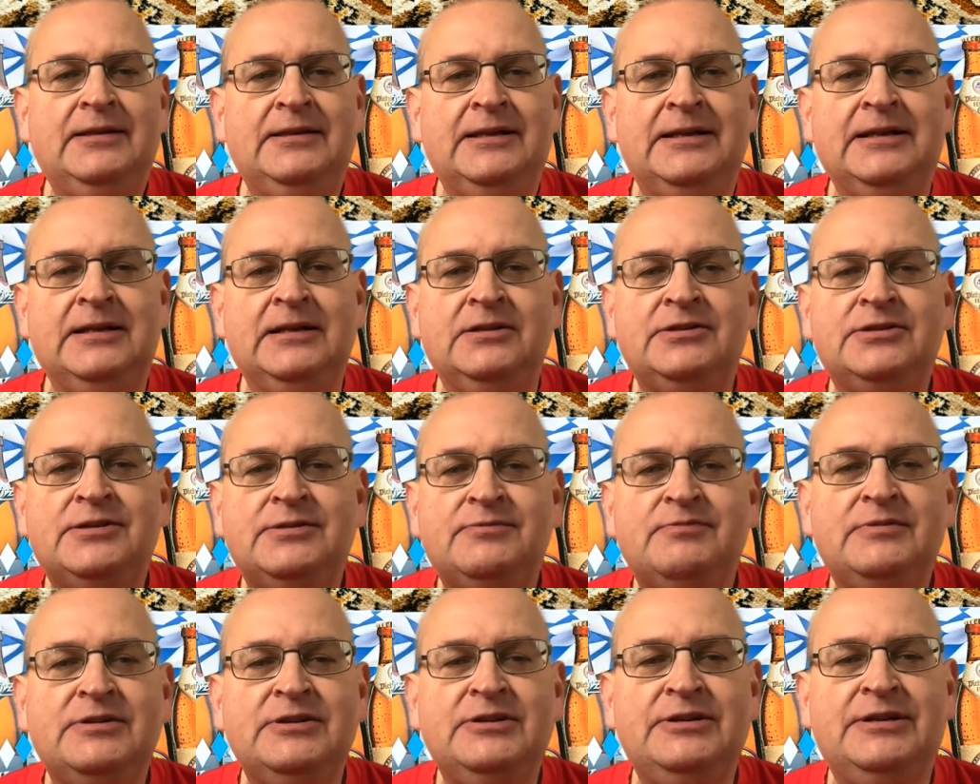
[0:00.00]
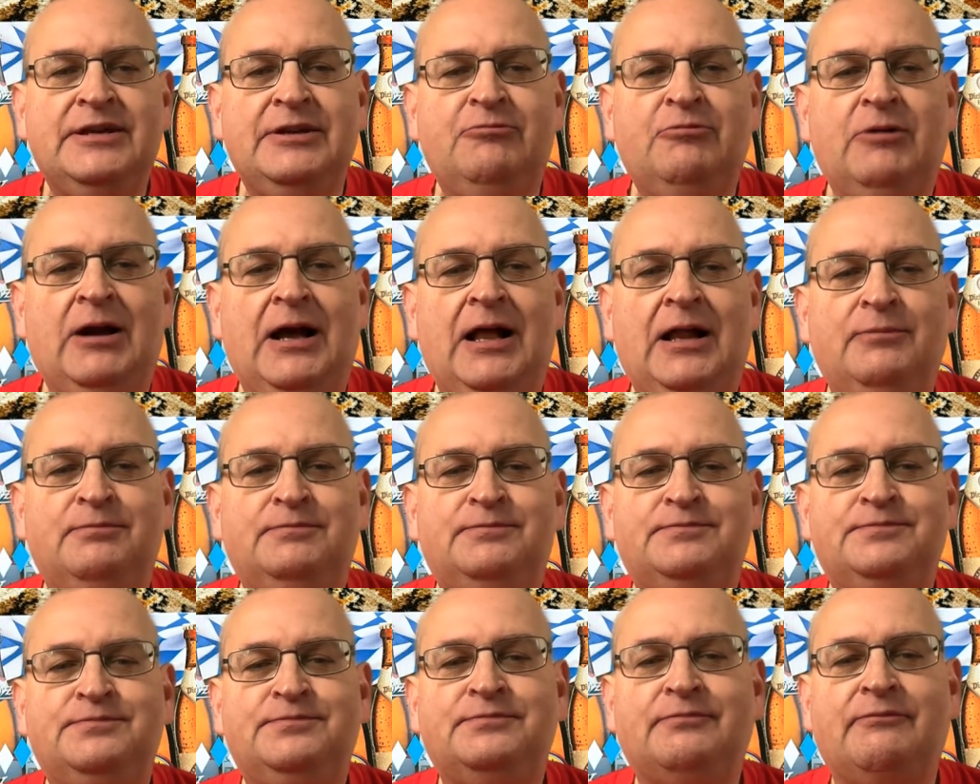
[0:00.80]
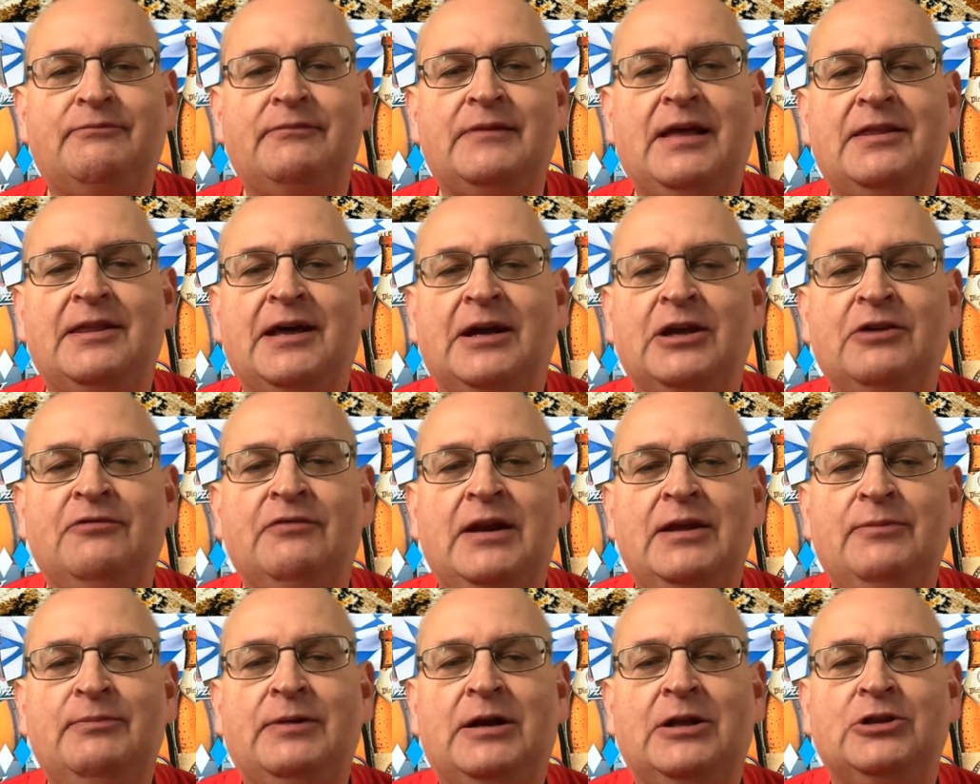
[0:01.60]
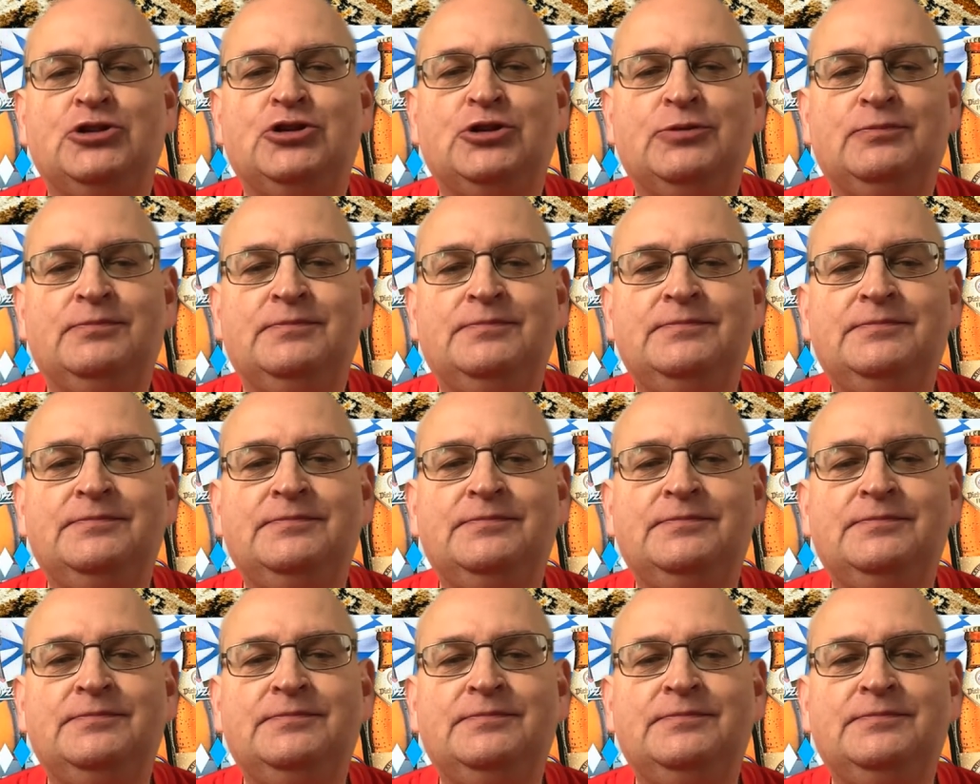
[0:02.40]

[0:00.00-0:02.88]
Lidl, you did well. Thank you very much.